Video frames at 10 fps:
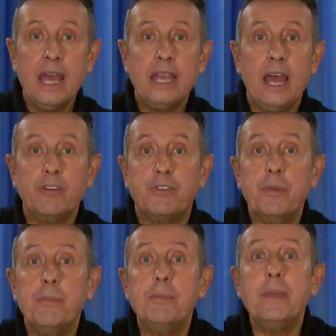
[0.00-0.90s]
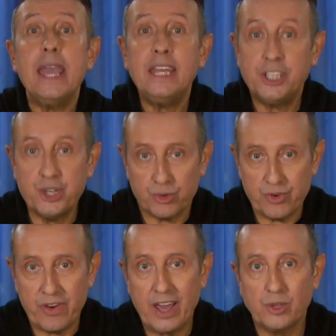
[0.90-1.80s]
Now, for many
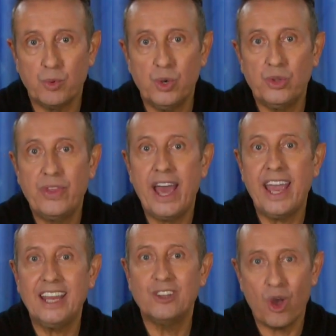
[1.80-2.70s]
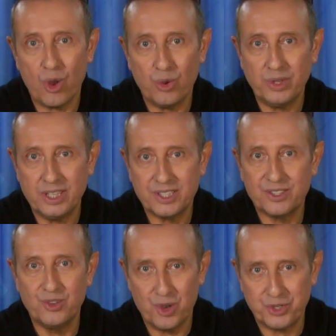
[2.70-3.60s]
children around the world, they know
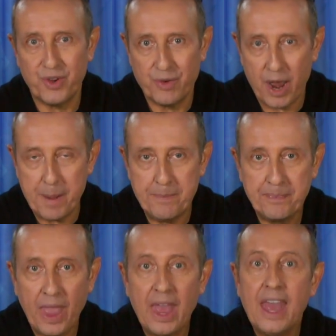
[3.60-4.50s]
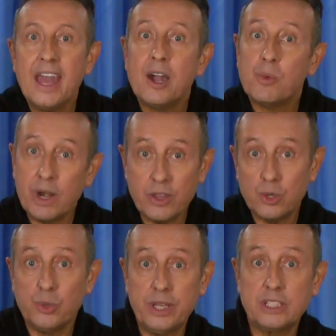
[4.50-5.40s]
this nursery rhyme. One of the
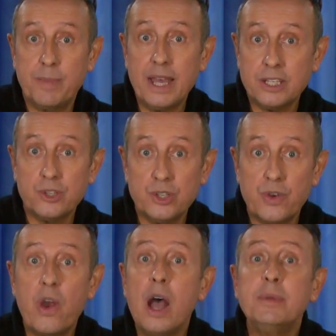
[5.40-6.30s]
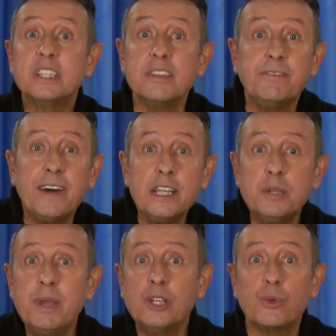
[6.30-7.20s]
cool things about this nursery rhyme is that the
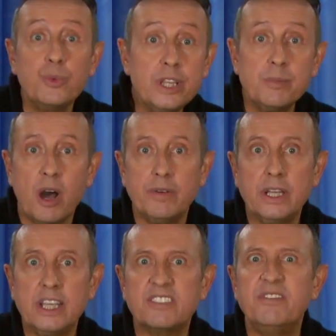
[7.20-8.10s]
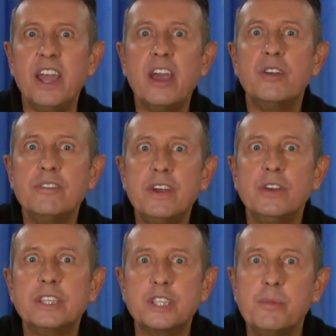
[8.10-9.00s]
fundamental rhythm of it is very,
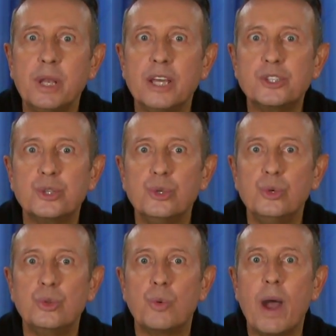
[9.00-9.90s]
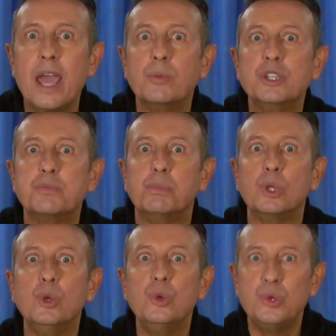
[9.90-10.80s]
very similar to the way in which
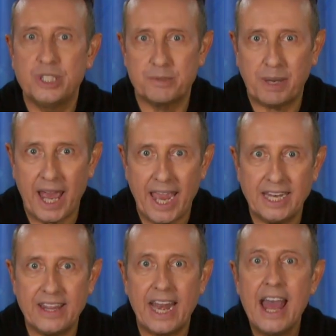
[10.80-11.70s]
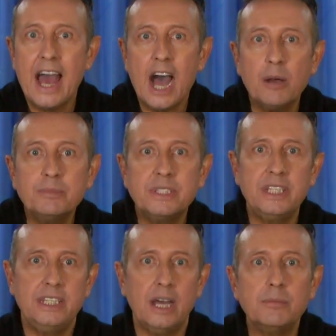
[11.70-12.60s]
blues is played. That
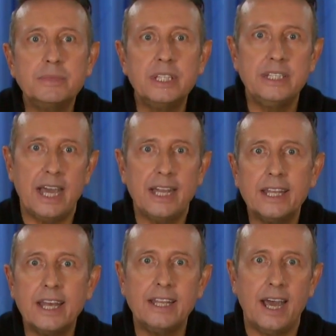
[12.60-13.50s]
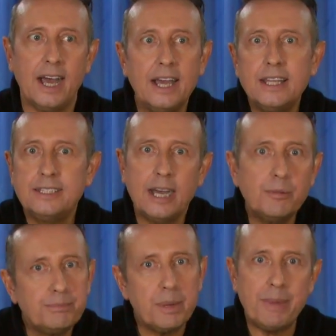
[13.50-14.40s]
Humpty Dumpty da da da da,
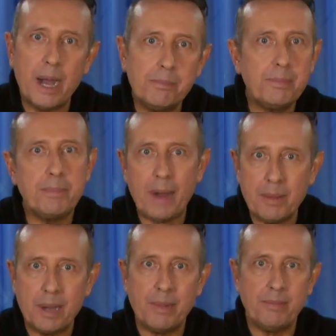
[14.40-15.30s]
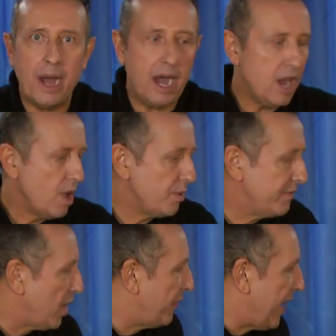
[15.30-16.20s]
dum ba bum ba ba ba ba ba.
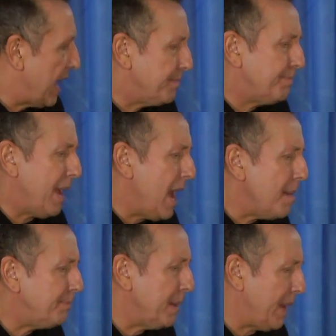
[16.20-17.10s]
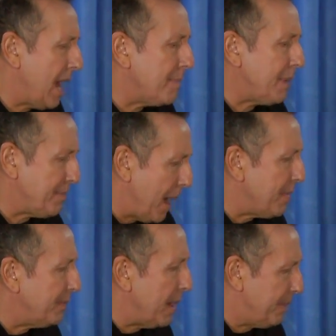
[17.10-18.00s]
We've got that ba ba ba ba ba
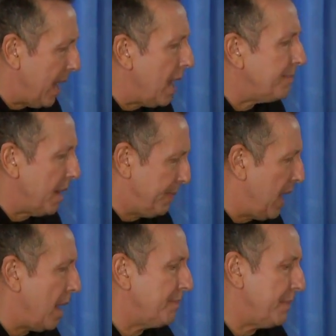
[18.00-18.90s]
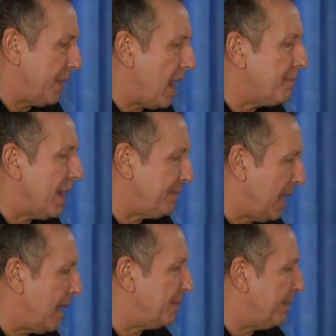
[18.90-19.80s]
ba ba ba ba ba ba ba
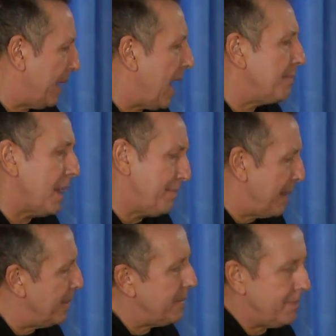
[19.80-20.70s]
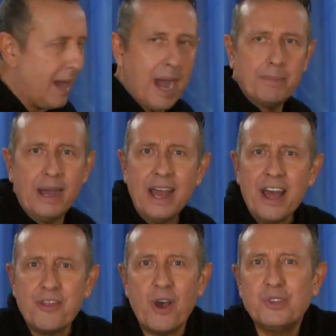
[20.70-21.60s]
ba ba ba ba ba ba.
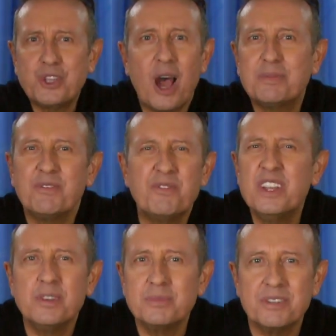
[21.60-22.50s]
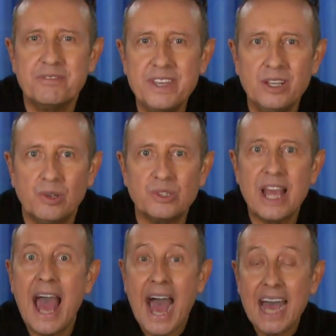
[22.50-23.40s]
Those types of rhythms and feels
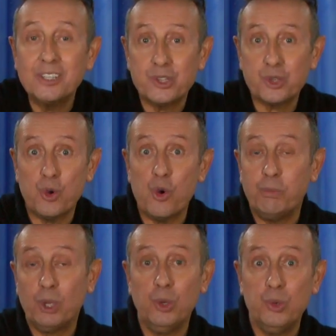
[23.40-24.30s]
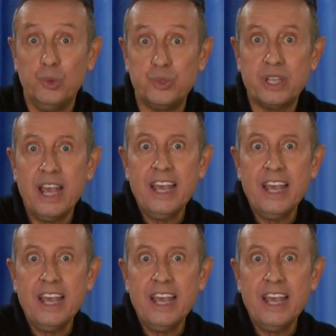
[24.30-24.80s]
underscore blues.